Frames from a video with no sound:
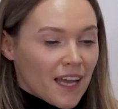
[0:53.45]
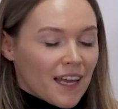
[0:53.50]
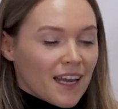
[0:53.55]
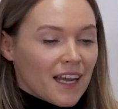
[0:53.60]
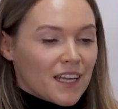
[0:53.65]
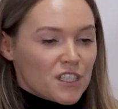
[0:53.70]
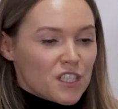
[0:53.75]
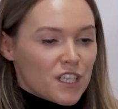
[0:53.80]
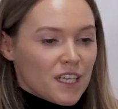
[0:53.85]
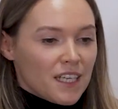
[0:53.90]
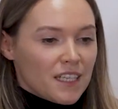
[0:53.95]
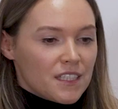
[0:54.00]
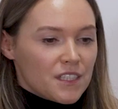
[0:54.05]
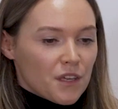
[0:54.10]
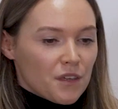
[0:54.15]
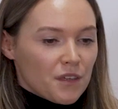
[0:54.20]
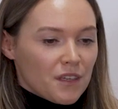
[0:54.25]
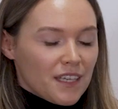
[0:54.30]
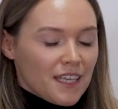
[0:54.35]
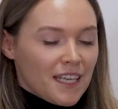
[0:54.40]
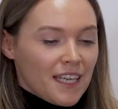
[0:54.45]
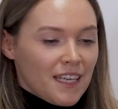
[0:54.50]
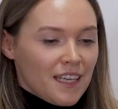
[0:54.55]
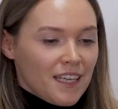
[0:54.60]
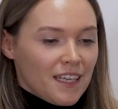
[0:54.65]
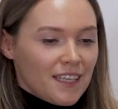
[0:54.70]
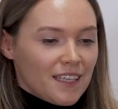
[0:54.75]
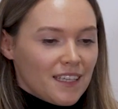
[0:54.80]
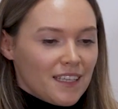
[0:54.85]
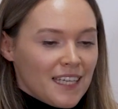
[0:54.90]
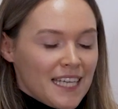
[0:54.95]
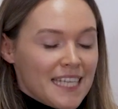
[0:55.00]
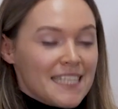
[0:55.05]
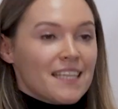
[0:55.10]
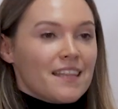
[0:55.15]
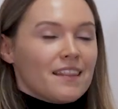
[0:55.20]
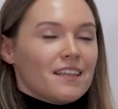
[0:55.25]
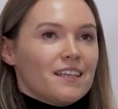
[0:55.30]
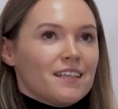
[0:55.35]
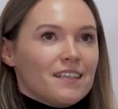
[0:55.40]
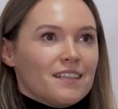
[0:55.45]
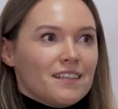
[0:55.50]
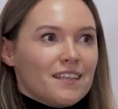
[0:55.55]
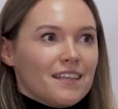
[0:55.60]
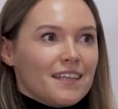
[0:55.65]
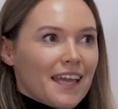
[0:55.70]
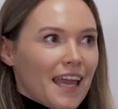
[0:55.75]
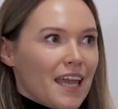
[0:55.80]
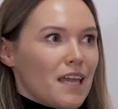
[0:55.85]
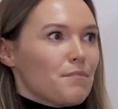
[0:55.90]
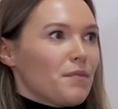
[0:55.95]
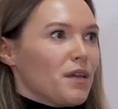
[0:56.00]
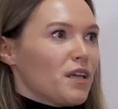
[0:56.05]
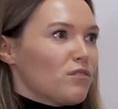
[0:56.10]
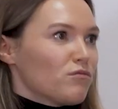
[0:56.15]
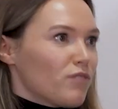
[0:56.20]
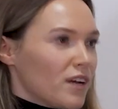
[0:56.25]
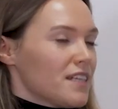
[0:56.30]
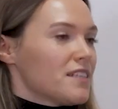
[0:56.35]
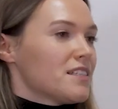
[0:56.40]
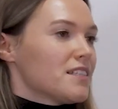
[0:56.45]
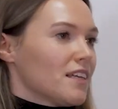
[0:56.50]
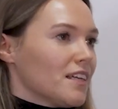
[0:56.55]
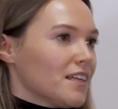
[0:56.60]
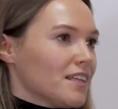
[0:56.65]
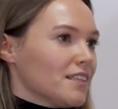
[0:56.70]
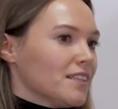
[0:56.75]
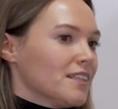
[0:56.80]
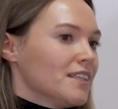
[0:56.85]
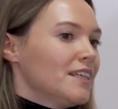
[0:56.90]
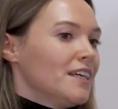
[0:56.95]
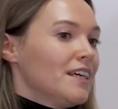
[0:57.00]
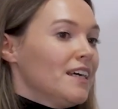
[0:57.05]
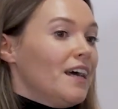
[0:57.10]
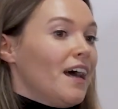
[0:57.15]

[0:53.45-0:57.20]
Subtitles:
And actually, so he's in the gaming, racing